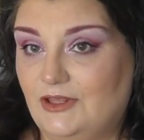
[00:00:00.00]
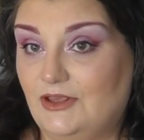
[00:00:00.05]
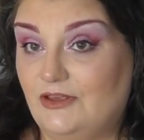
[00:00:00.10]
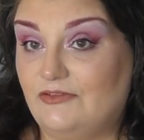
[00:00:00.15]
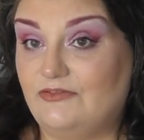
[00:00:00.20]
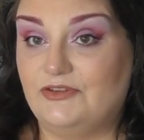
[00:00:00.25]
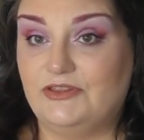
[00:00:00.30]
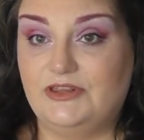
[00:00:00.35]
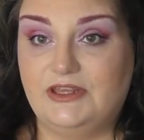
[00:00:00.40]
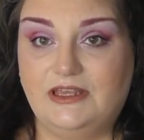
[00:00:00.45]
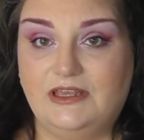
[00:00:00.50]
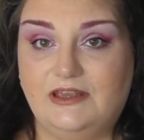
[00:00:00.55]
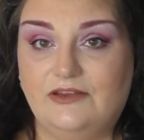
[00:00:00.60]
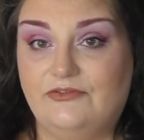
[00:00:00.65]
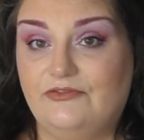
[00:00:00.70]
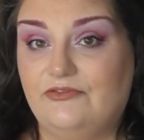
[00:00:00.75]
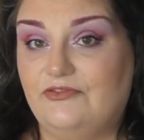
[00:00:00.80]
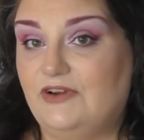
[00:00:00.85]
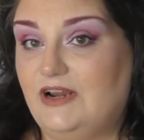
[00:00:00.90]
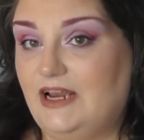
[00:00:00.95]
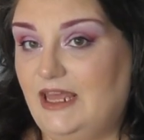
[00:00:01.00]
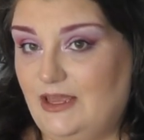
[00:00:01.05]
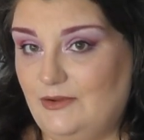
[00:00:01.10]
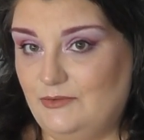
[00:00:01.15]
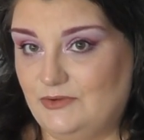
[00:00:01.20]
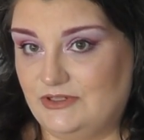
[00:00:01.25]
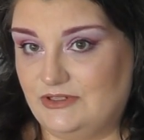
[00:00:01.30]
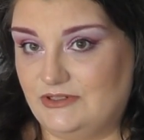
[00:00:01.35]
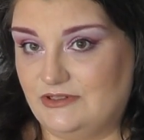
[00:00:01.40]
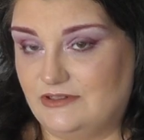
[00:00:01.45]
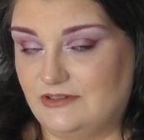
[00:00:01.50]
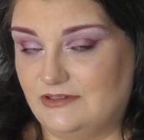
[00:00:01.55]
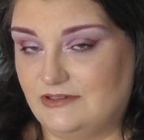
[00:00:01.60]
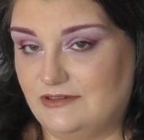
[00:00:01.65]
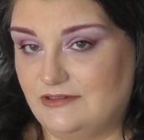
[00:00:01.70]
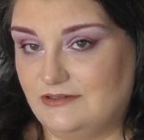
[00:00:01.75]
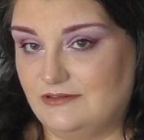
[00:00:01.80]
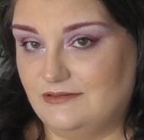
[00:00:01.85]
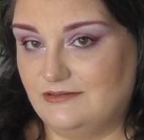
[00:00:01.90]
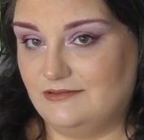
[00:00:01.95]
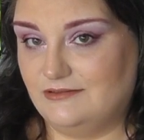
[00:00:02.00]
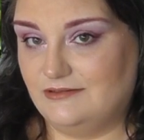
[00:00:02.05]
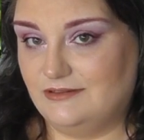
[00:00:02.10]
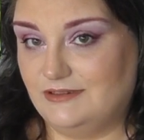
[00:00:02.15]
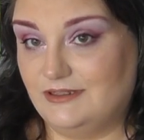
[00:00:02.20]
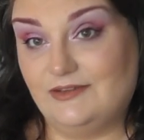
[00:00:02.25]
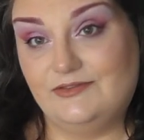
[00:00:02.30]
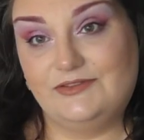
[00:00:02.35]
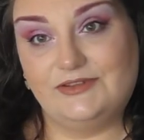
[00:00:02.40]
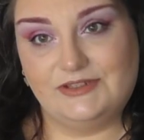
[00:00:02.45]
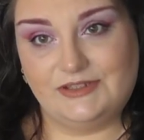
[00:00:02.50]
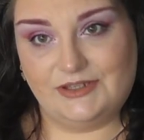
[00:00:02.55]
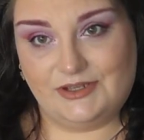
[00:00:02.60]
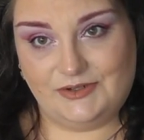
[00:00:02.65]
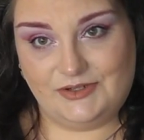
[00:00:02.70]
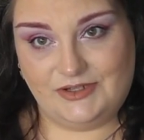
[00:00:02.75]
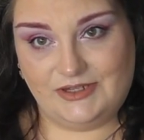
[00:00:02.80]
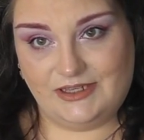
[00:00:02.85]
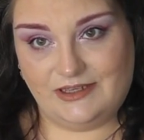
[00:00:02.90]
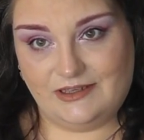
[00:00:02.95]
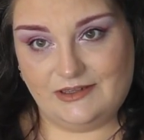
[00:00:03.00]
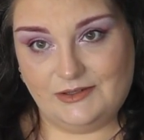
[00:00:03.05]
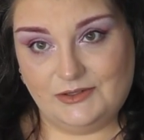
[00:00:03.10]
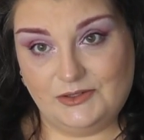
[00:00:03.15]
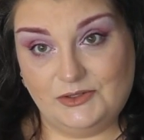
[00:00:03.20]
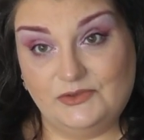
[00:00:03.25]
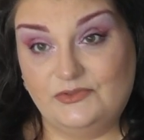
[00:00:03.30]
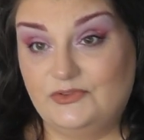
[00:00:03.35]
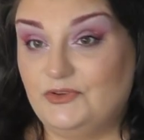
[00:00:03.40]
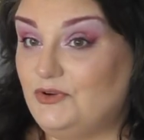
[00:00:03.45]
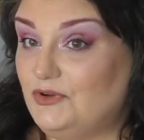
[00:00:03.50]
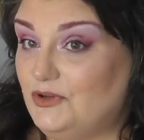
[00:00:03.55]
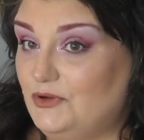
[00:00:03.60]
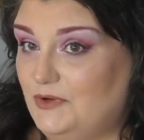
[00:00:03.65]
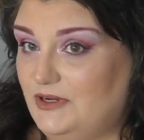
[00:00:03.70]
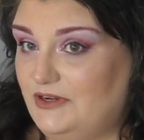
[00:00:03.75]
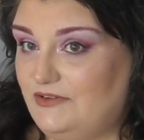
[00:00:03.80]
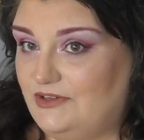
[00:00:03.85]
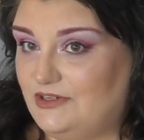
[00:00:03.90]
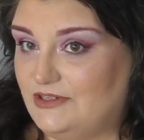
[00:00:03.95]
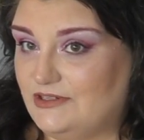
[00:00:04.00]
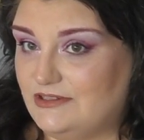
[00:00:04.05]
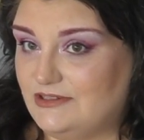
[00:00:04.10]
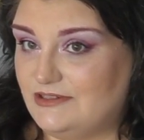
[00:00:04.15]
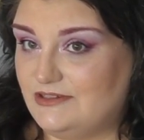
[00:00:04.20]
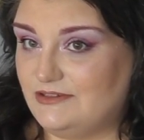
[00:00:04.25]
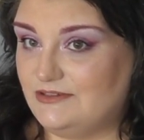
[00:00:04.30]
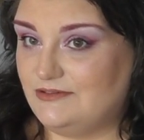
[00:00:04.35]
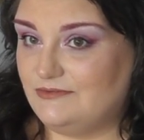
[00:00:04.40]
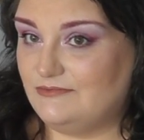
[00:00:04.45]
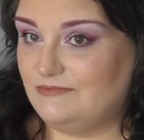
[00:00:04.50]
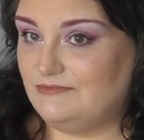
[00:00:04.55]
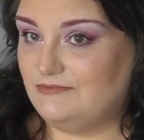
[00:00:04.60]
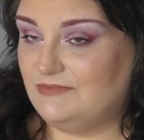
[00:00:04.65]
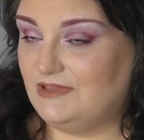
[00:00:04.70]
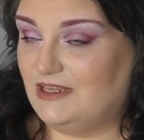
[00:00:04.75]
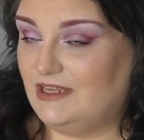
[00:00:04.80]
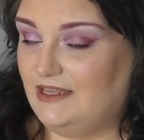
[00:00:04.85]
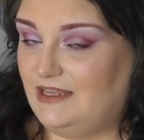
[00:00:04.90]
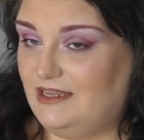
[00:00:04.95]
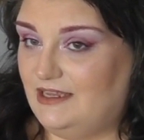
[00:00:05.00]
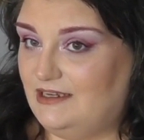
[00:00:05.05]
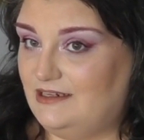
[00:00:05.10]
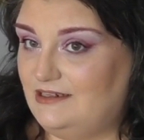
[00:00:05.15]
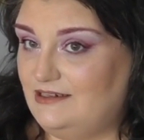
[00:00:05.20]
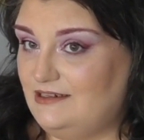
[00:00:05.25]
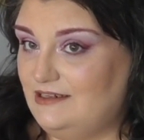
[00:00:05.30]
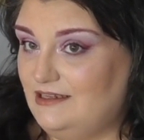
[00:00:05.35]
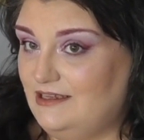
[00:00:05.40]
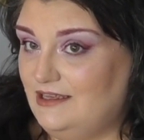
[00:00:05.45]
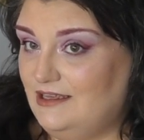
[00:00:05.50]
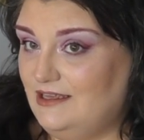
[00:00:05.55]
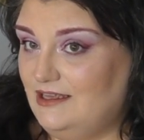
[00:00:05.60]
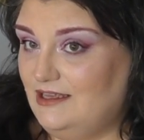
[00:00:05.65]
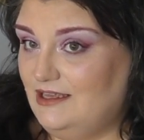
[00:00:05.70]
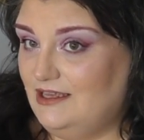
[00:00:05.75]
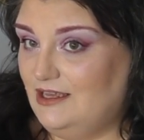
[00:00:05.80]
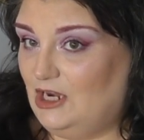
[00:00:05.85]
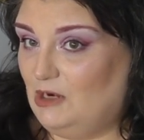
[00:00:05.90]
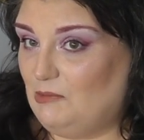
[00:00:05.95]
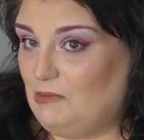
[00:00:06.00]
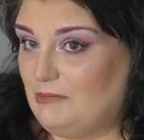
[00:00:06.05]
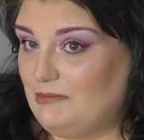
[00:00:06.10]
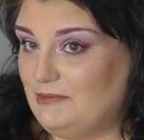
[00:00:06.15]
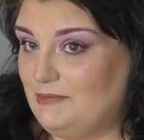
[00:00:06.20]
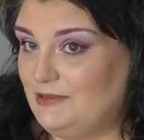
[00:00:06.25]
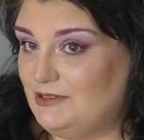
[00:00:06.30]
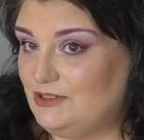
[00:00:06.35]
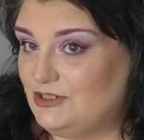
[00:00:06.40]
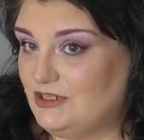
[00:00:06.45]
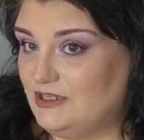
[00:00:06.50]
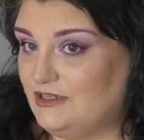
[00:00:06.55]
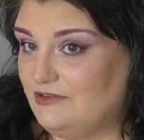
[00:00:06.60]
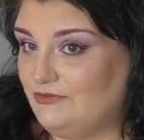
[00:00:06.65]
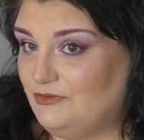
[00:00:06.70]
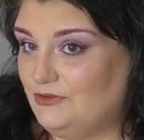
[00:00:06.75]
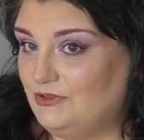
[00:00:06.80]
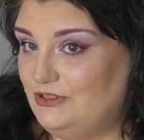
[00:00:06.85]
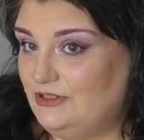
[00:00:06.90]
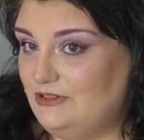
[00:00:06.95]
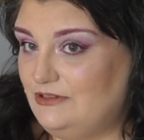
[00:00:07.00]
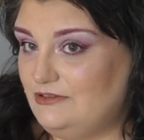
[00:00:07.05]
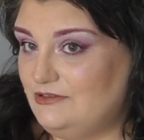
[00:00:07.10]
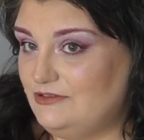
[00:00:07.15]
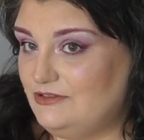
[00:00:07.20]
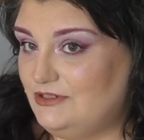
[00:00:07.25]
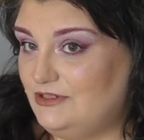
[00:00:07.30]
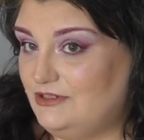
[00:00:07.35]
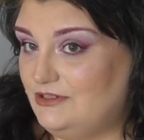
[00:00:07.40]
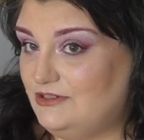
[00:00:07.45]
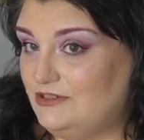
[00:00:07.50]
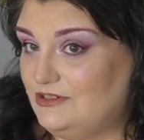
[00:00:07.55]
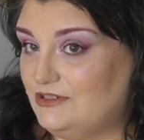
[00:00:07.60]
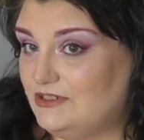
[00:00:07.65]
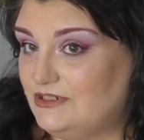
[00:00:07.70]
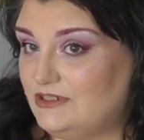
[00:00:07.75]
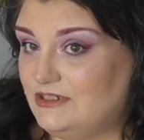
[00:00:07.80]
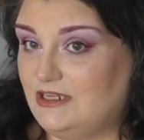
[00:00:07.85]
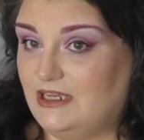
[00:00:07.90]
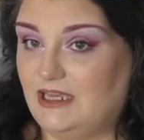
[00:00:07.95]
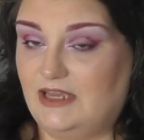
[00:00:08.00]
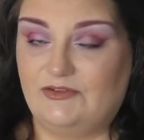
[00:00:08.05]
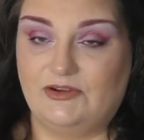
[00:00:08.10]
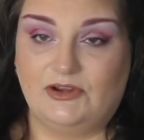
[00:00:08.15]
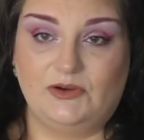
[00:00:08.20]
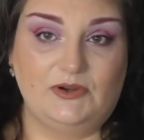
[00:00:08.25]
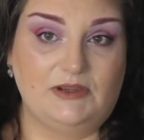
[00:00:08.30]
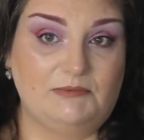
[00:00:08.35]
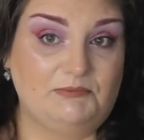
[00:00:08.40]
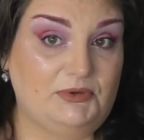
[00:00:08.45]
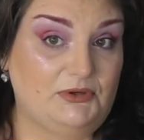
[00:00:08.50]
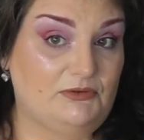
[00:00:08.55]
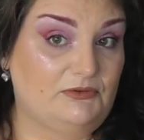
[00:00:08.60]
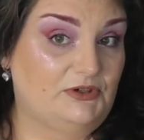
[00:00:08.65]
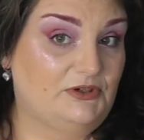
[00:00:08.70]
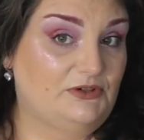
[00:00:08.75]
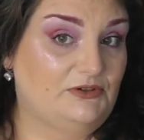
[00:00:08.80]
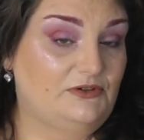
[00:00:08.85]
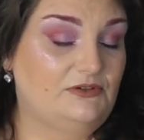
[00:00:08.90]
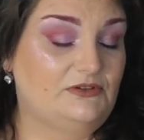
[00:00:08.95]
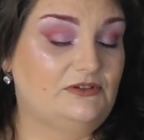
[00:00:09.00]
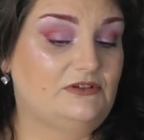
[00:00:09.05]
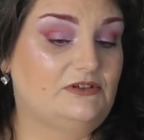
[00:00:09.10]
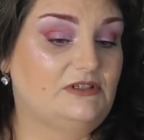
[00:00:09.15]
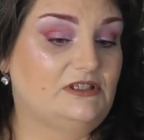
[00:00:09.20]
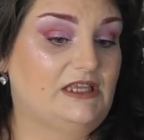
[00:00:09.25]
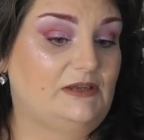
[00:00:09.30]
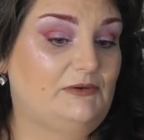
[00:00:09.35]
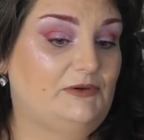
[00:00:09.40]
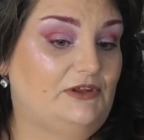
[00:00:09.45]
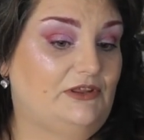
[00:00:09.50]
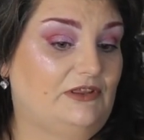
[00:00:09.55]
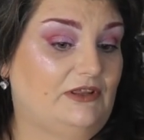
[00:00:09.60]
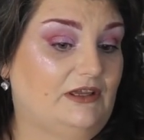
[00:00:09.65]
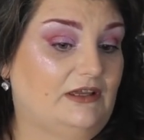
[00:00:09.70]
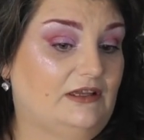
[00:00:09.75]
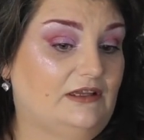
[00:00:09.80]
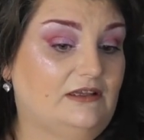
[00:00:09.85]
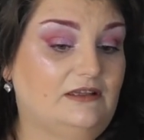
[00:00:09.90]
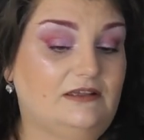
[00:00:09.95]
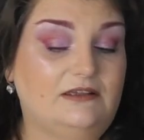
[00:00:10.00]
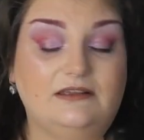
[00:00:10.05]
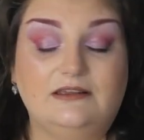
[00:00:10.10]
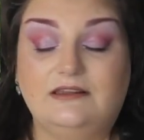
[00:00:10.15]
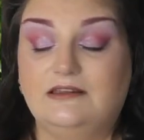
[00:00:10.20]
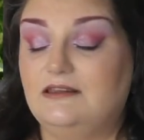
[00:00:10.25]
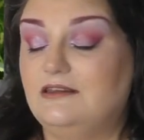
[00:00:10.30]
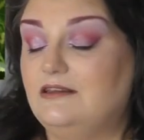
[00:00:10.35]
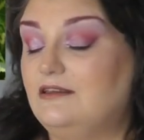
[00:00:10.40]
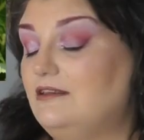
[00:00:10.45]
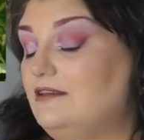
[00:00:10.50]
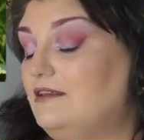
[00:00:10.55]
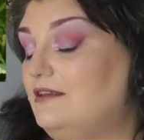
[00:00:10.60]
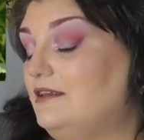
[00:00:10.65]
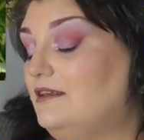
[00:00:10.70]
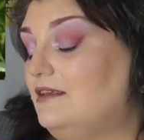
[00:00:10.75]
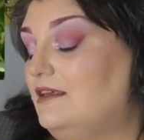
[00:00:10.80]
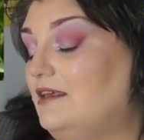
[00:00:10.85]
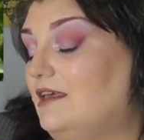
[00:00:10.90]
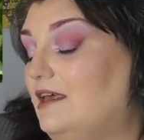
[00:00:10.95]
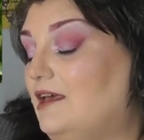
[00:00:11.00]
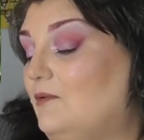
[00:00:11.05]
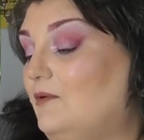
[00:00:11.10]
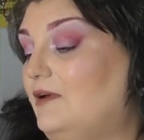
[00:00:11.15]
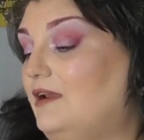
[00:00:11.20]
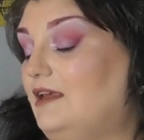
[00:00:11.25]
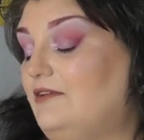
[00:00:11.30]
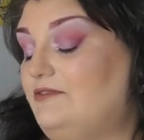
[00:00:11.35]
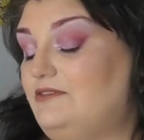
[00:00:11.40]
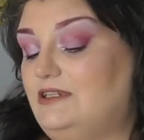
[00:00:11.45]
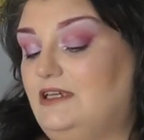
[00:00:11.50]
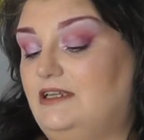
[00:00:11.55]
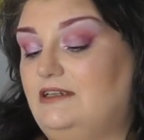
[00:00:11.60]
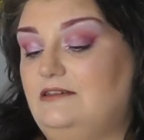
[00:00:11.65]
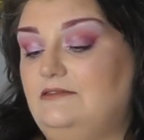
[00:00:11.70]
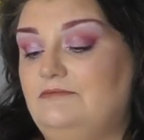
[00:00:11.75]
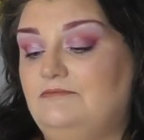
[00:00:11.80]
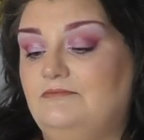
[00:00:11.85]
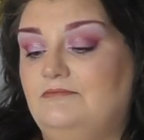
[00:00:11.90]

for the Flowers of the Zodiac for Aquarius. Again, I'll pop a picture there for you so you can just have a quick peruse and see what you think, how well I've done.